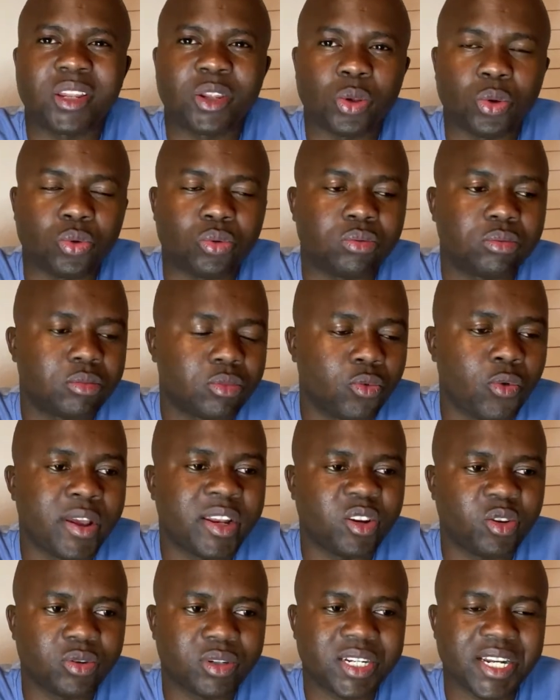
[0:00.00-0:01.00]
you, when
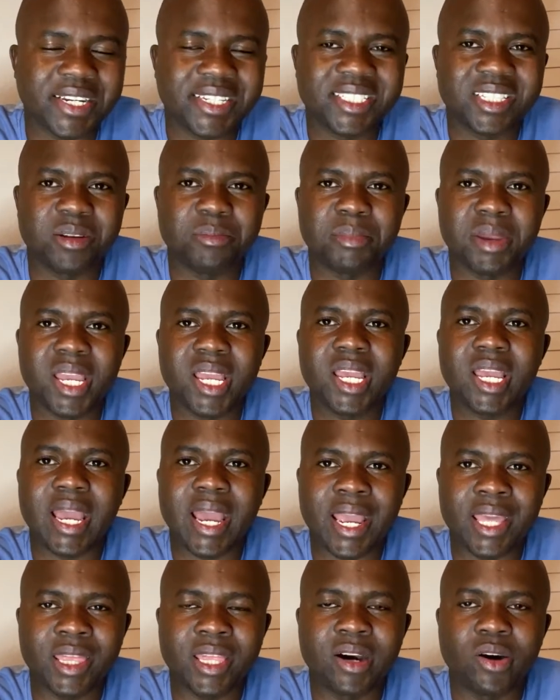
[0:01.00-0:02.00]
you're texting me
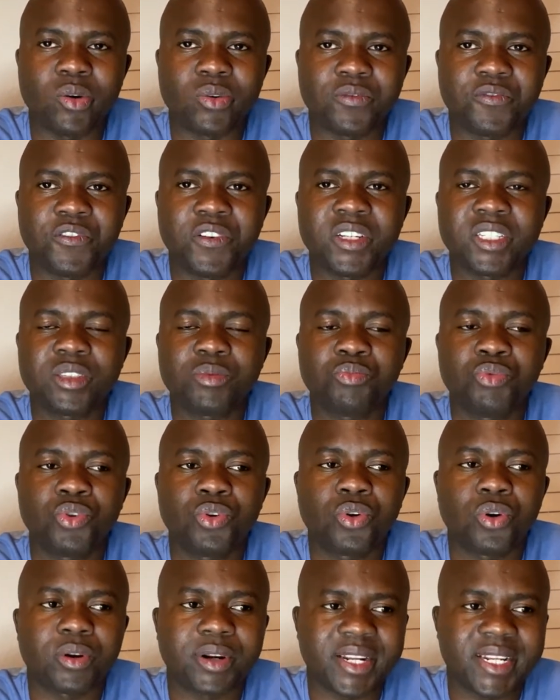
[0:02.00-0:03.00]
either on Facebook
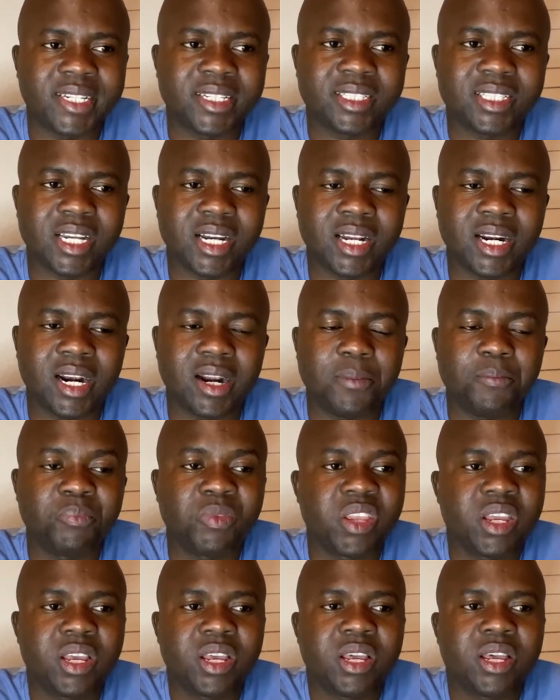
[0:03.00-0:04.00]
or Instagram,
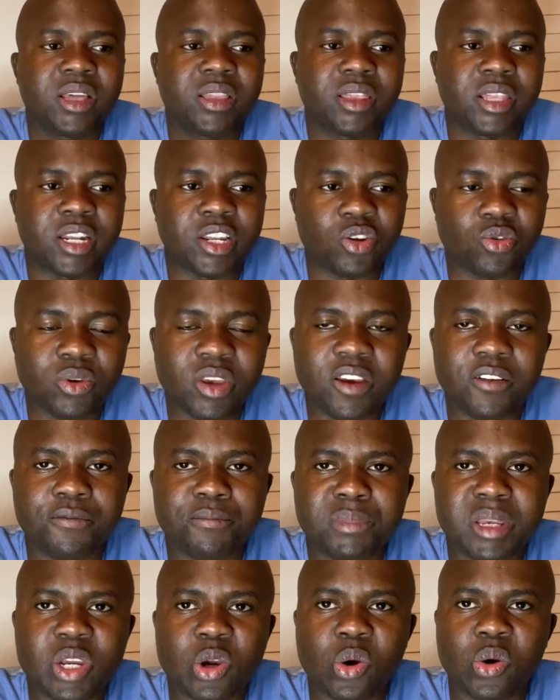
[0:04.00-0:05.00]
that you give
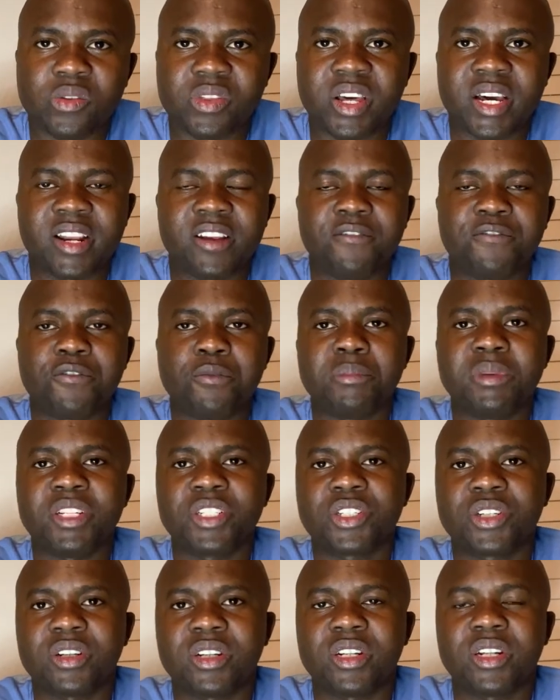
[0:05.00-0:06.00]
me all that
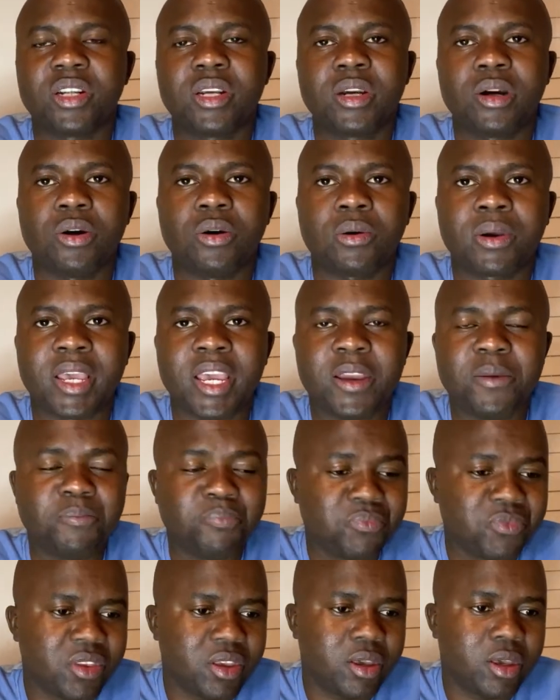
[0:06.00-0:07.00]
information. Okay.
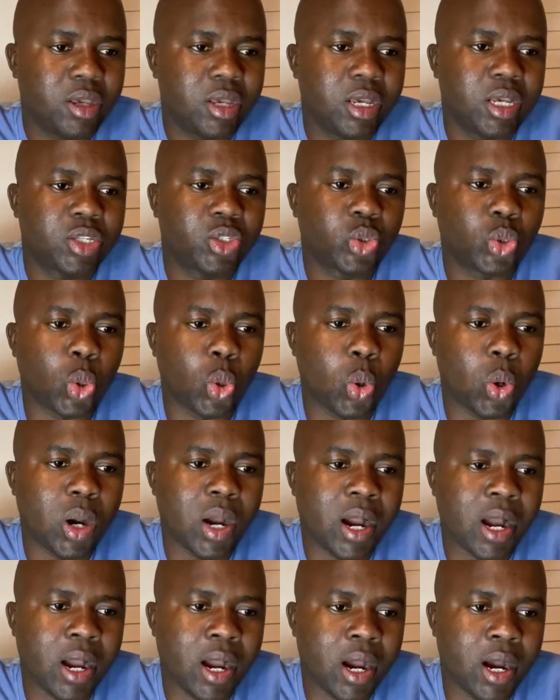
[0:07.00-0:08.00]
So
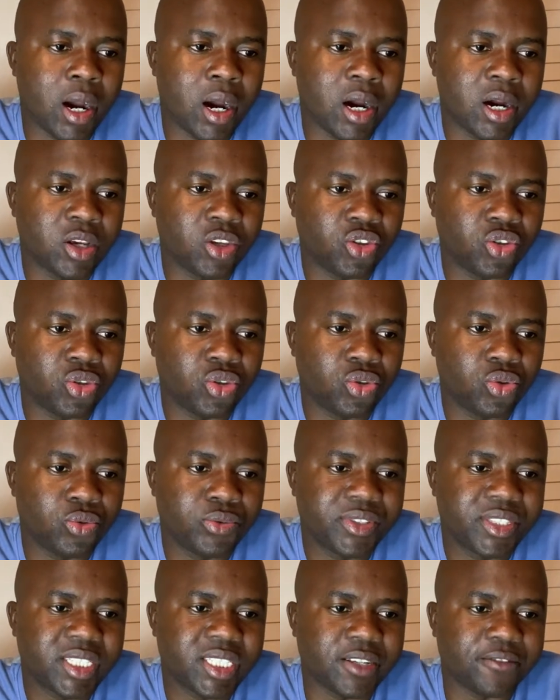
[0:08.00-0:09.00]

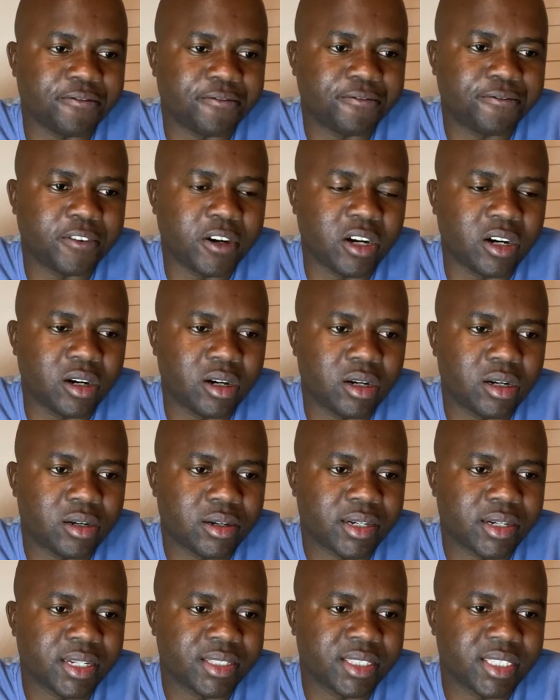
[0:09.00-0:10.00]
Yusuf
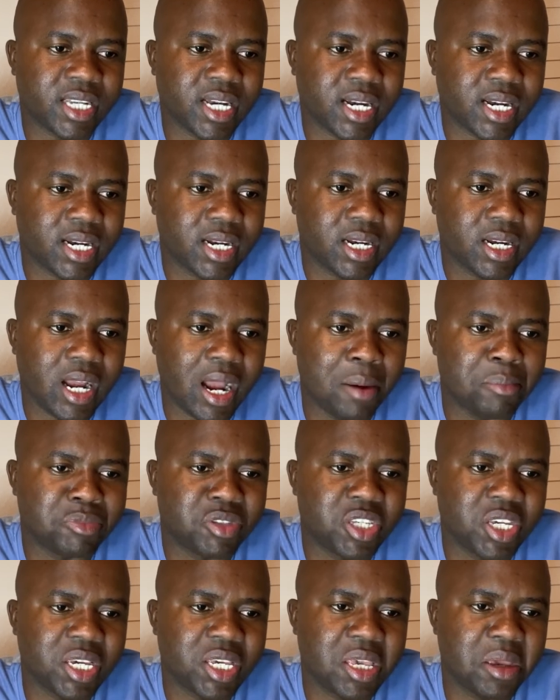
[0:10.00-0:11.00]
Razak, I'm
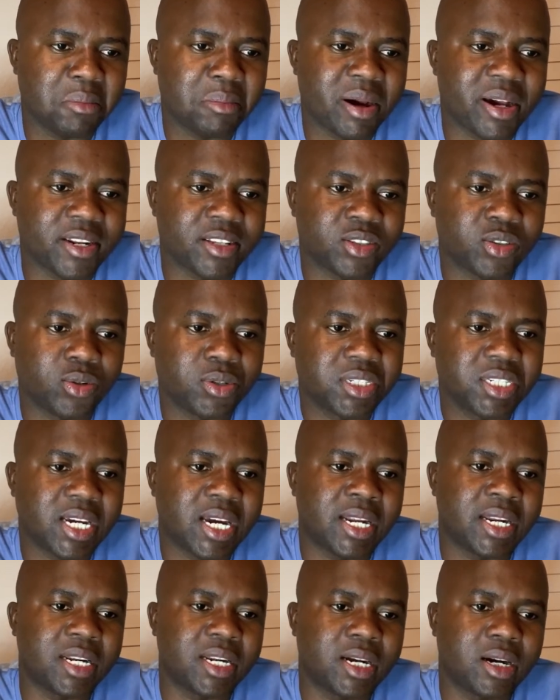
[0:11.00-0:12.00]
checking my result
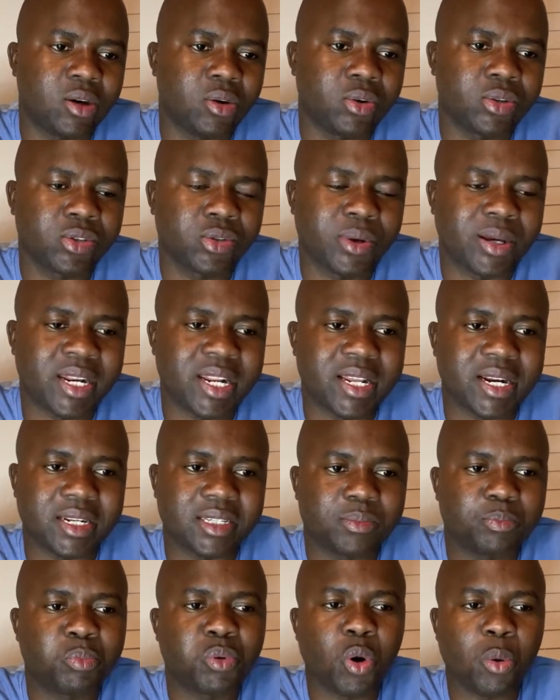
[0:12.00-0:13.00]
and also an error.
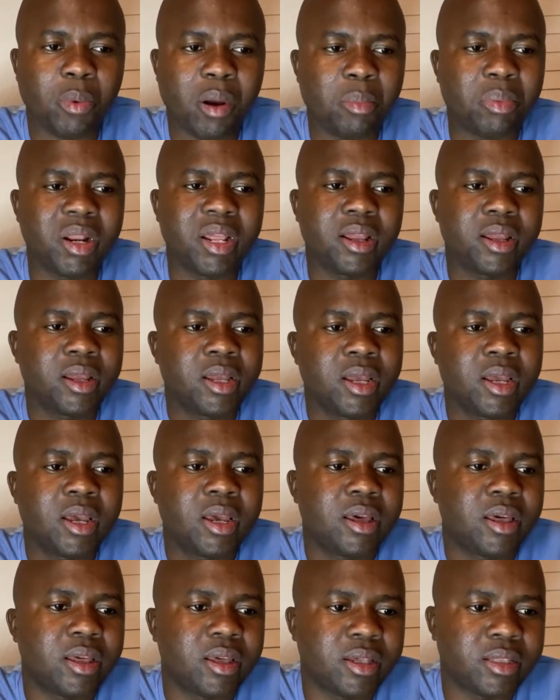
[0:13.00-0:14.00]
Probably
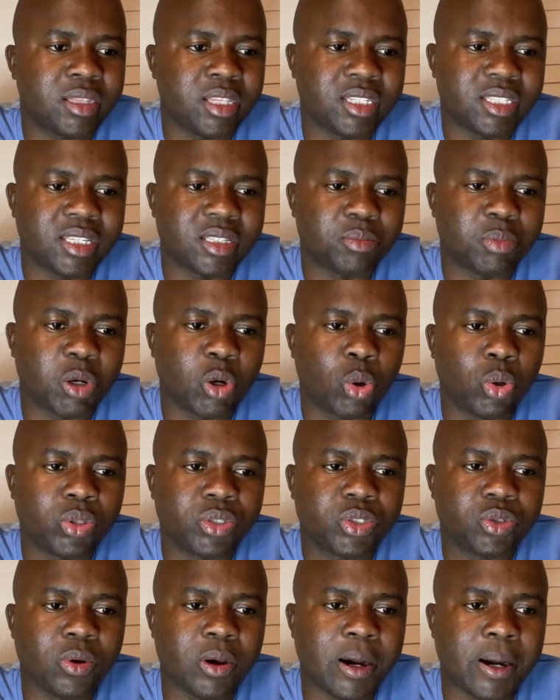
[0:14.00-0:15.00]
this is
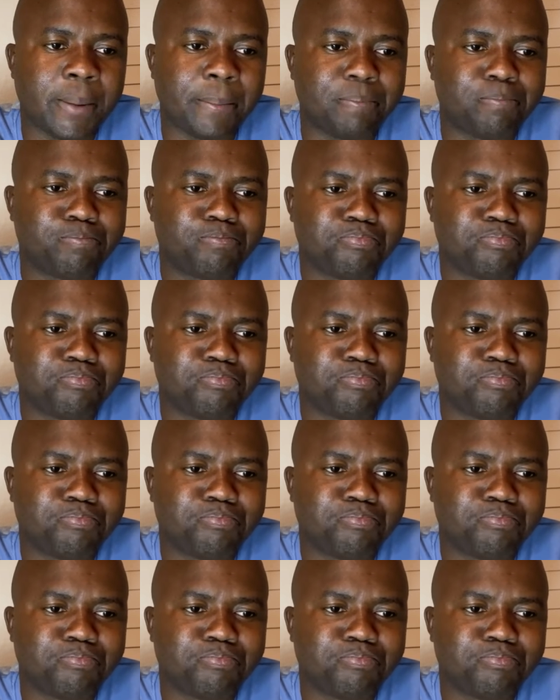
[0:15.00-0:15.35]
because you are.